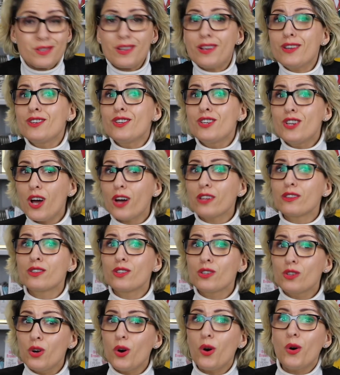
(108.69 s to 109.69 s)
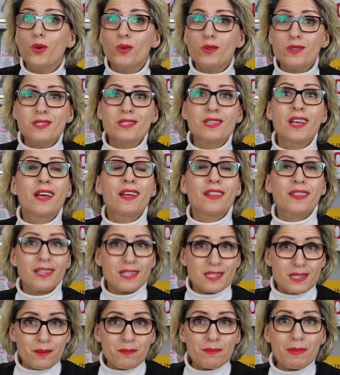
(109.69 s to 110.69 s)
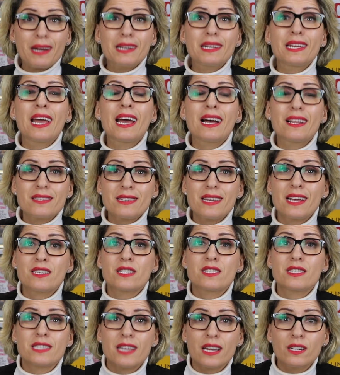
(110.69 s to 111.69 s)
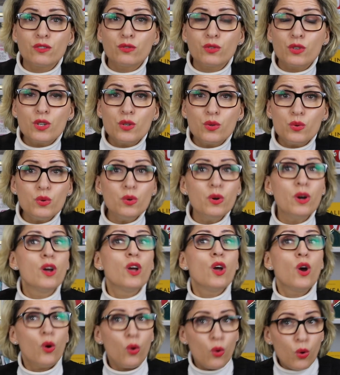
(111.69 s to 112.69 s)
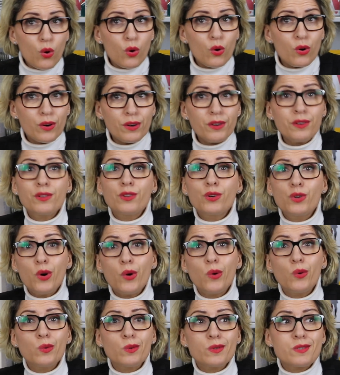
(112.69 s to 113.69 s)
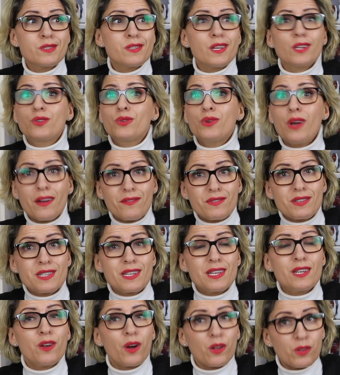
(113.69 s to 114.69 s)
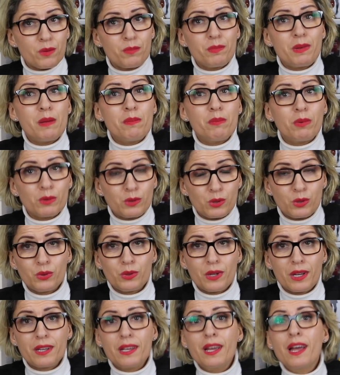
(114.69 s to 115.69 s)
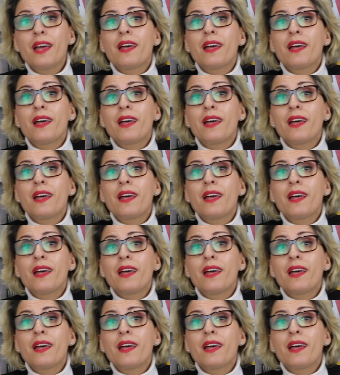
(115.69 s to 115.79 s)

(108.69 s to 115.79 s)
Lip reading: not the goals that somebody else has set for you or the goals that you have seen other people doing.